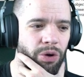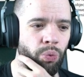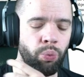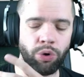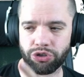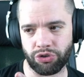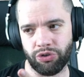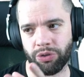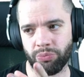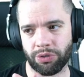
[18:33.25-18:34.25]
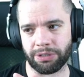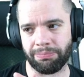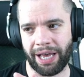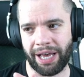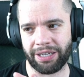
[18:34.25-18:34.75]
what's good and what's
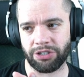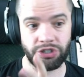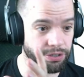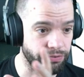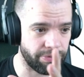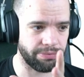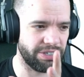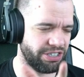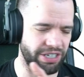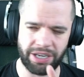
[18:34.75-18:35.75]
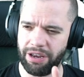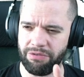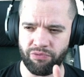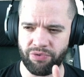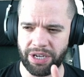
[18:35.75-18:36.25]
bad. Just to sit
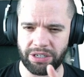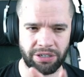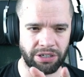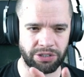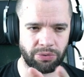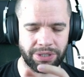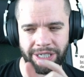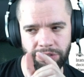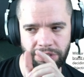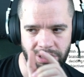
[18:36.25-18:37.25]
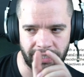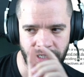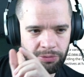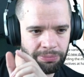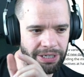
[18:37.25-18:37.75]
here and read an article that tells us a
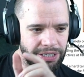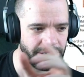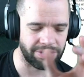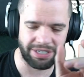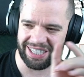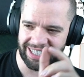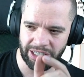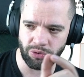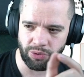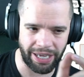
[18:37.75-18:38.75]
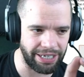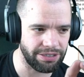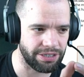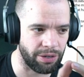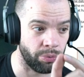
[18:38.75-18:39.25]
little bit, gives us a little
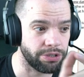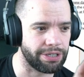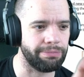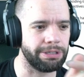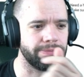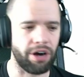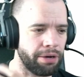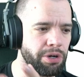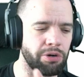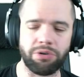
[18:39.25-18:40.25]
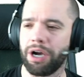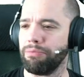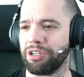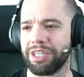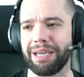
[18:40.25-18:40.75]
hint of what's coming. I'm
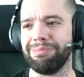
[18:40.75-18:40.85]
not a game